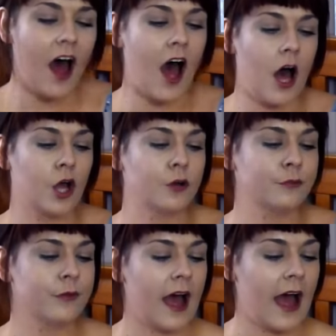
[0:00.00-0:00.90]

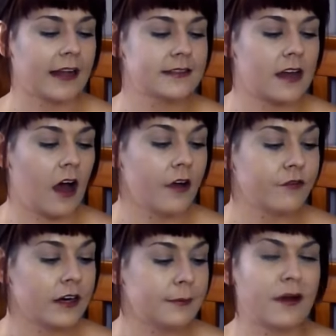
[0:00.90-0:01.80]

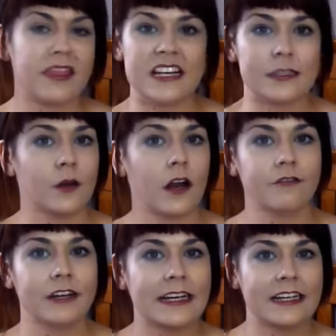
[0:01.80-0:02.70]
But this one I
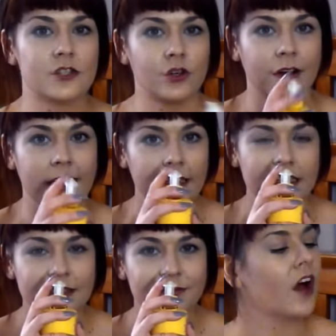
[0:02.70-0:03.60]
really enjoy.
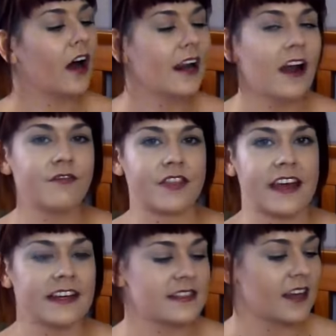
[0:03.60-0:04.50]
I love
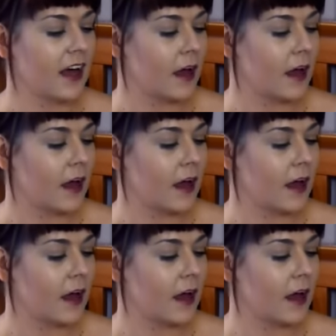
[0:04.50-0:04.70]
this.